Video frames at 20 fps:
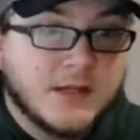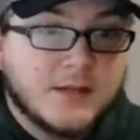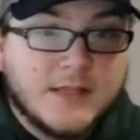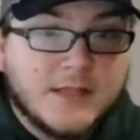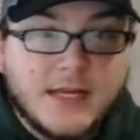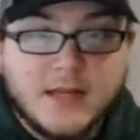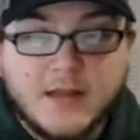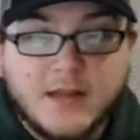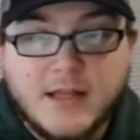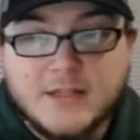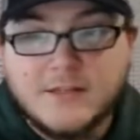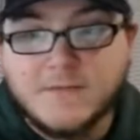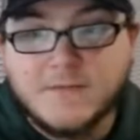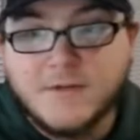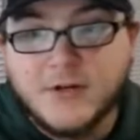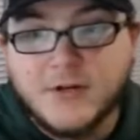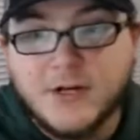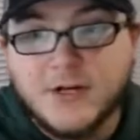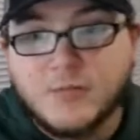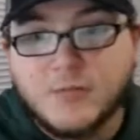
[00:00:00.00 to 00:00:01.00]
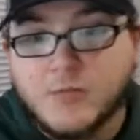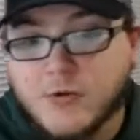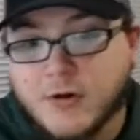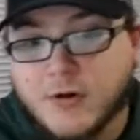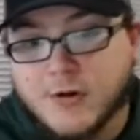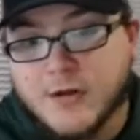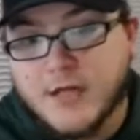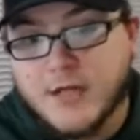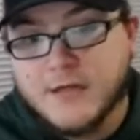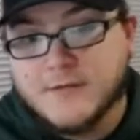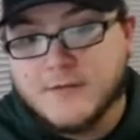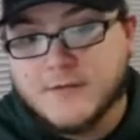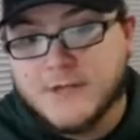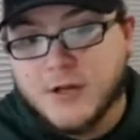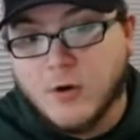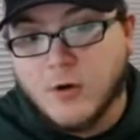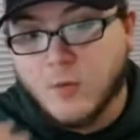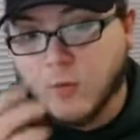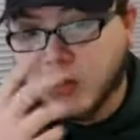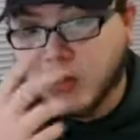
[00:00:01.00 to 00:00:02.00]
That's a very good point, Ian.
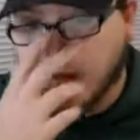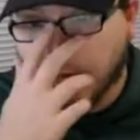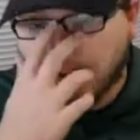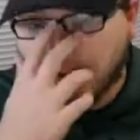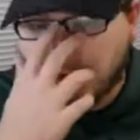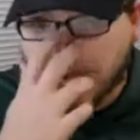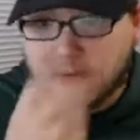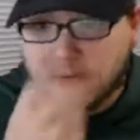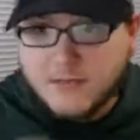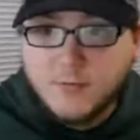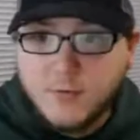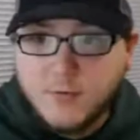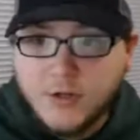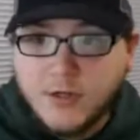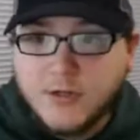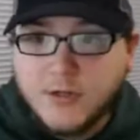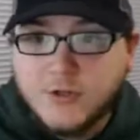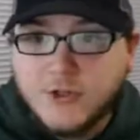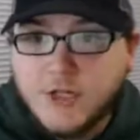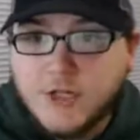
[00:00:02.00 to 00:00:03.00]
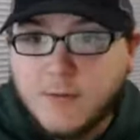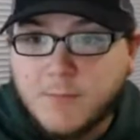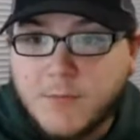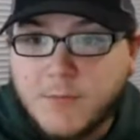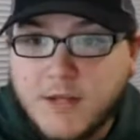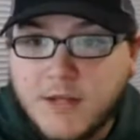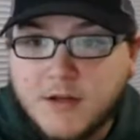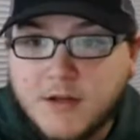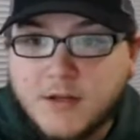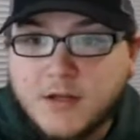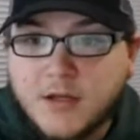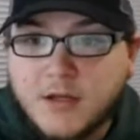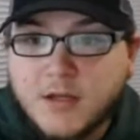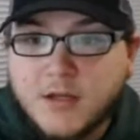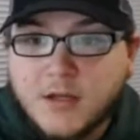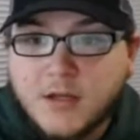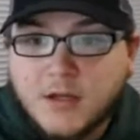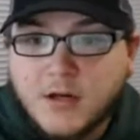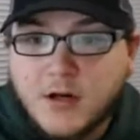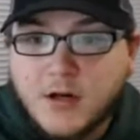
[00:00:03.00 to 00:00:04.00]
So we're gonna jump in
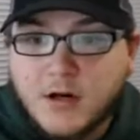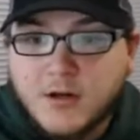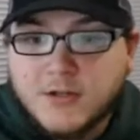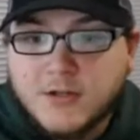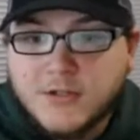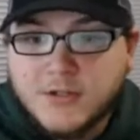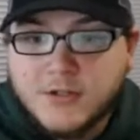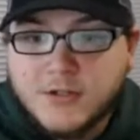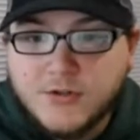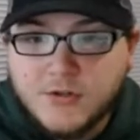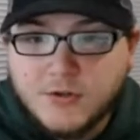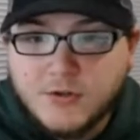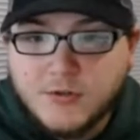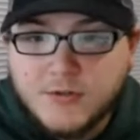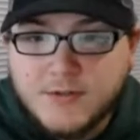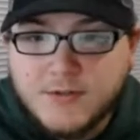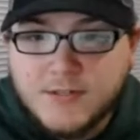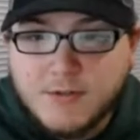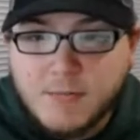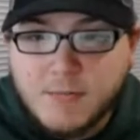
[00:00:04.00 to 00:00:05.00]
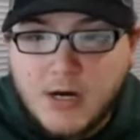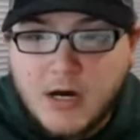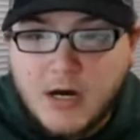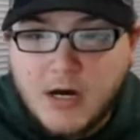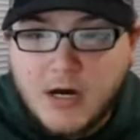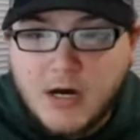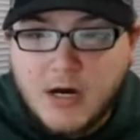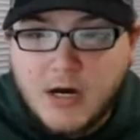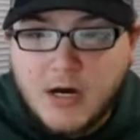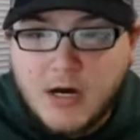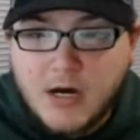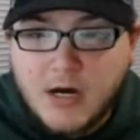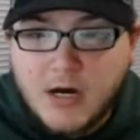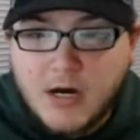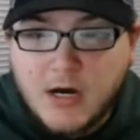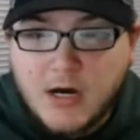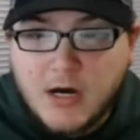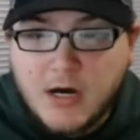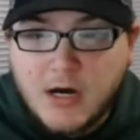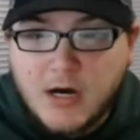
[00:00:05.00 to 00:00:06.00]
onto some
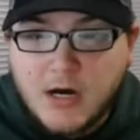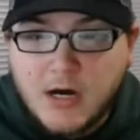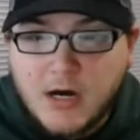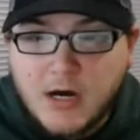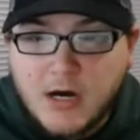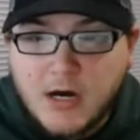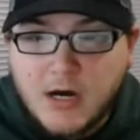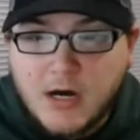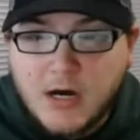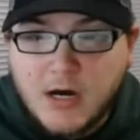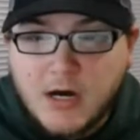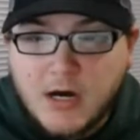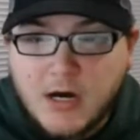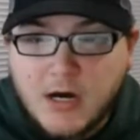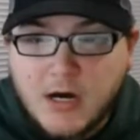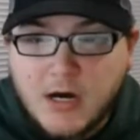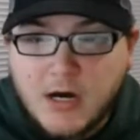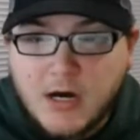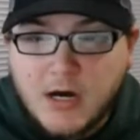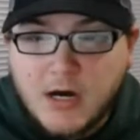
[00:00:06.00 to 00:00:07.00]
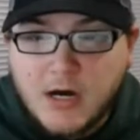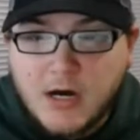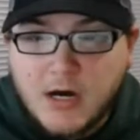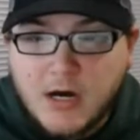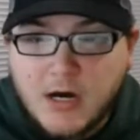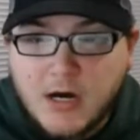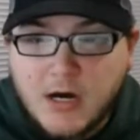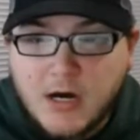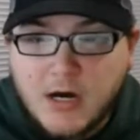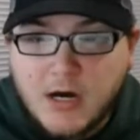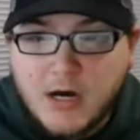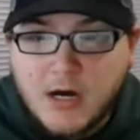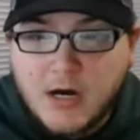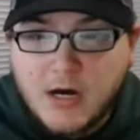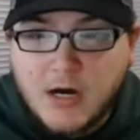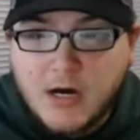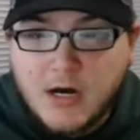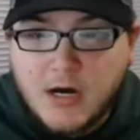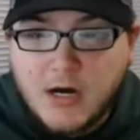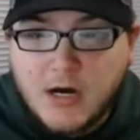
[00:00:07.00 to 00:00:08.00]
offensive talk here.
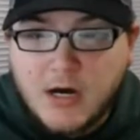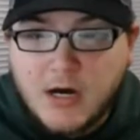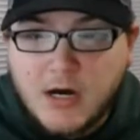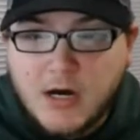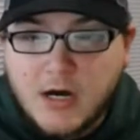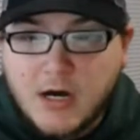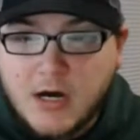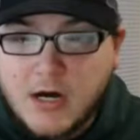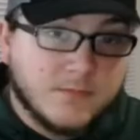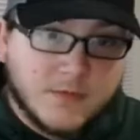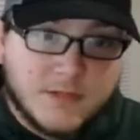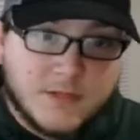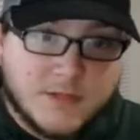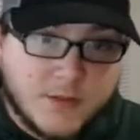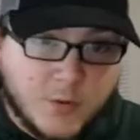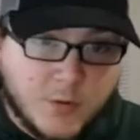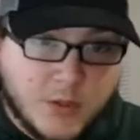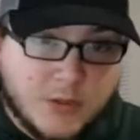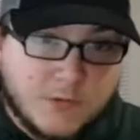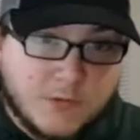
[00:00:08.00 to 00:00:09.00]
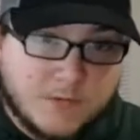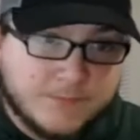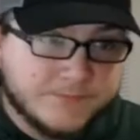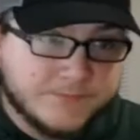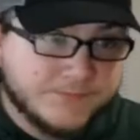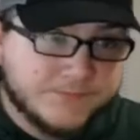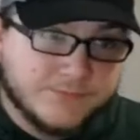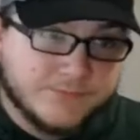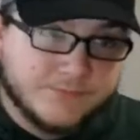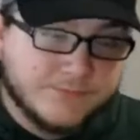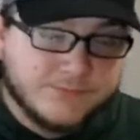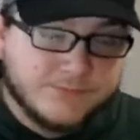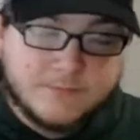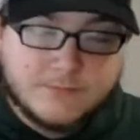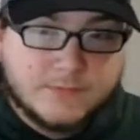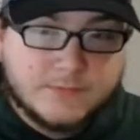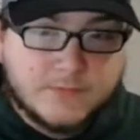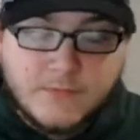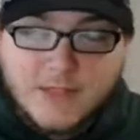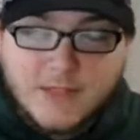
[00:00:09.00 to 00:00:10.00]
Not this quote,
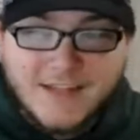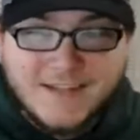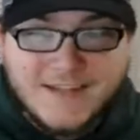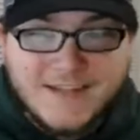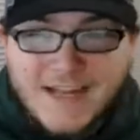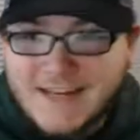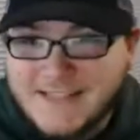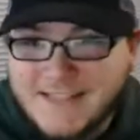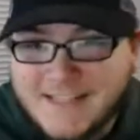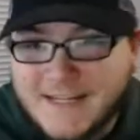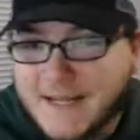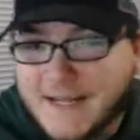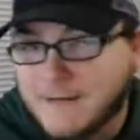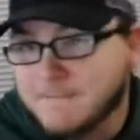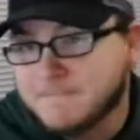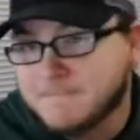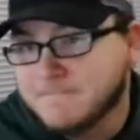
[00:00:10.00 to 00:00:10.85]
not today.